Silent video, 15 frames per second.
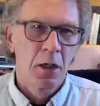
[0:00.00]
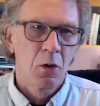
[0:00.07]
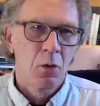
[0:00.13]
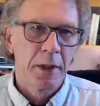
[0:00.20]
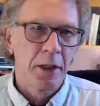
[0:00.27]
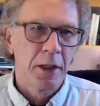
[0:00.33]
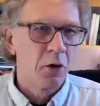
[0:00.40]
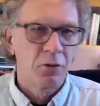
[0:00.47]

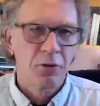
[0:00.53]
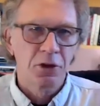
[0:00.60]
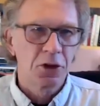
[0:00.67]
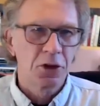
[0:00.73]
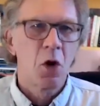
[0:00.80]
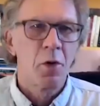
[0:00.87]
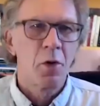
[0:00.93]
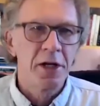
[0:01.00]
we know there's a
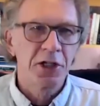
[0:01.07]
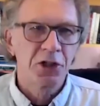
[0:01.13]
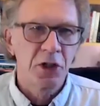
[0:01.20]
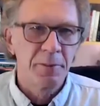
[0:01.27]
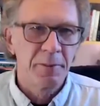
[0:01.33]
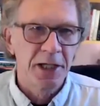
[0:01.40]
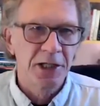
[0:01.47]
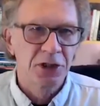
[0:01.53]
whole industry
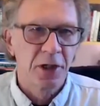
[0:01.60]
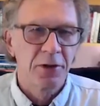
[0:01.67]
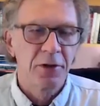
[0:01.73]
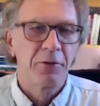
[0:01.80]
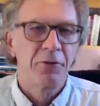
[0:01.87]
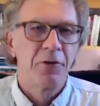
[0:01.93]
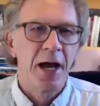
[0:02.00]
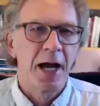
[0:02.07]
based on the
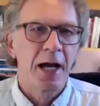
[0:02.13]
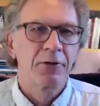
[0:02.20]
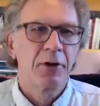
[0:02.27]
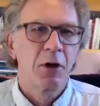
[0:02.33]
fact